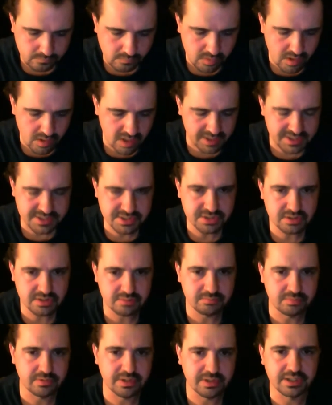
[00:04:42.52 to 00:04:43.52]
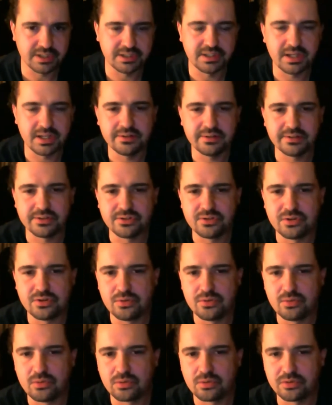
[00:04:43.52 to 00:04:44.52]
I guess you can break it down in
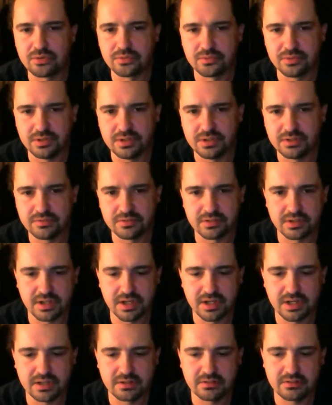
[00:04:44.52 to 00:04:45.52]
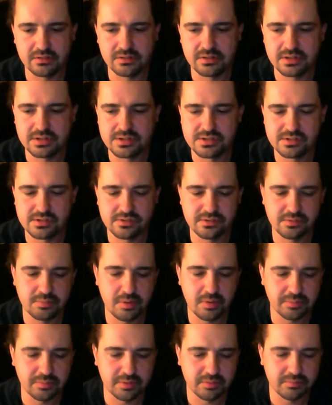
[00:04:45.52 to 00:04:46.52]
two or three different categories. So the
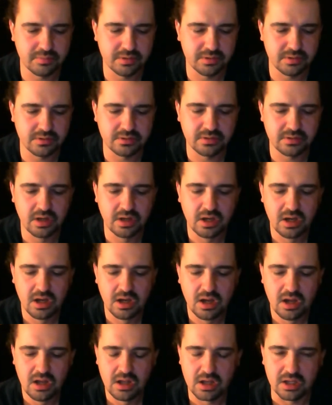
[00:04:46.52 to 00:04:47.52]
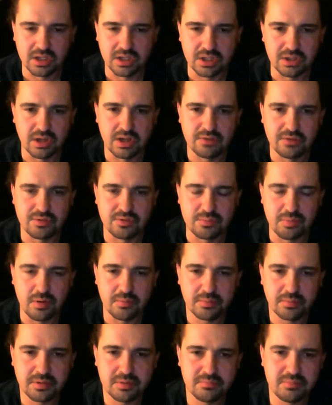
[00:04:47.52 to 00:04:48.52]
pumpkin beer, like you have your
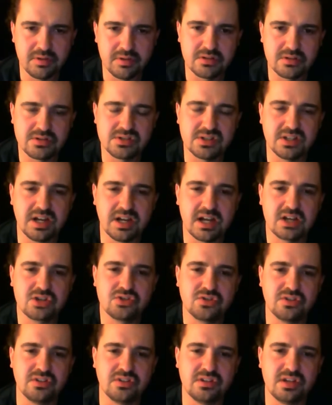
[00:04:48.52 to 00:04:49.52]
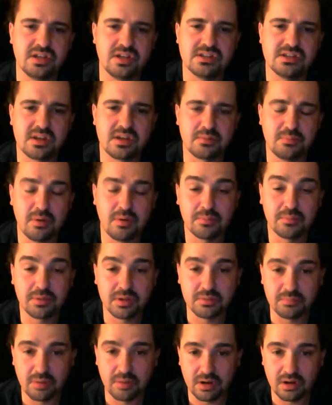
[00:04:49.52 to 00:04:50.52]
pumpkin beers that actually taste like
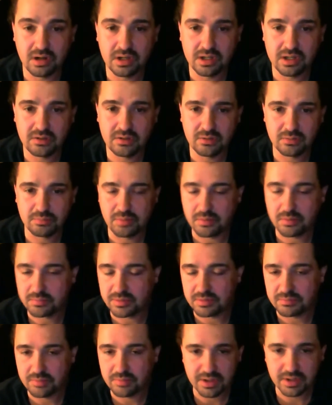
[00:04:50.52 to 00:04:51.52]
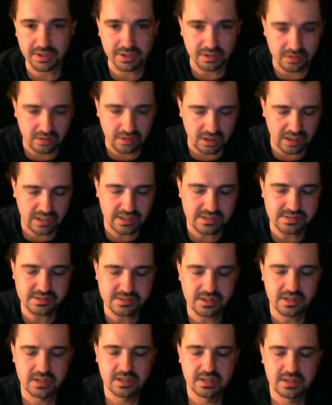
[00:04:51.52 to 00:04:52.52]
pumpkin pie or pumpkin pie in a glass.
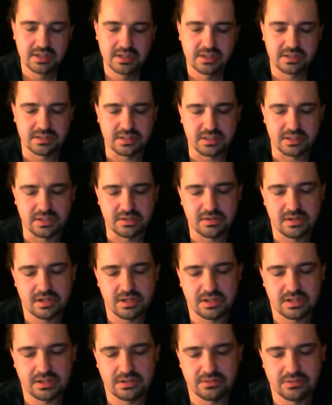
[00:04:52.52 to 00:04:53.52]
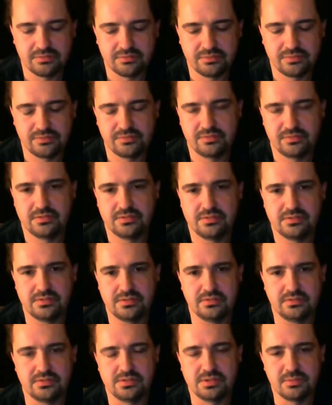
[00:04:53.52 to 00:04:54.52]
Then you have
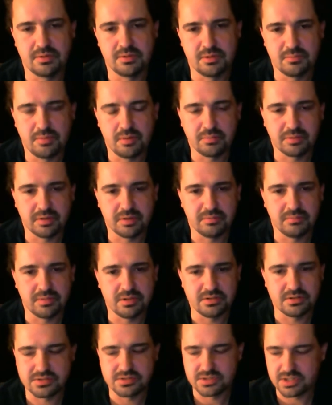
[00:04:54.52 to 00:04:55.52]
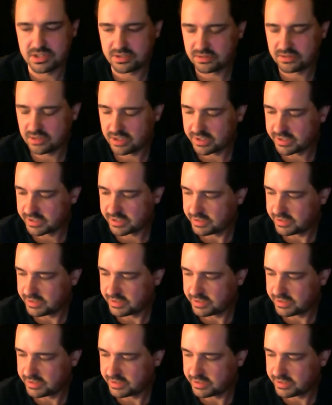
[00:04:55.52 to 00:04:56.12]
oh, some of your pumpkin beers that are like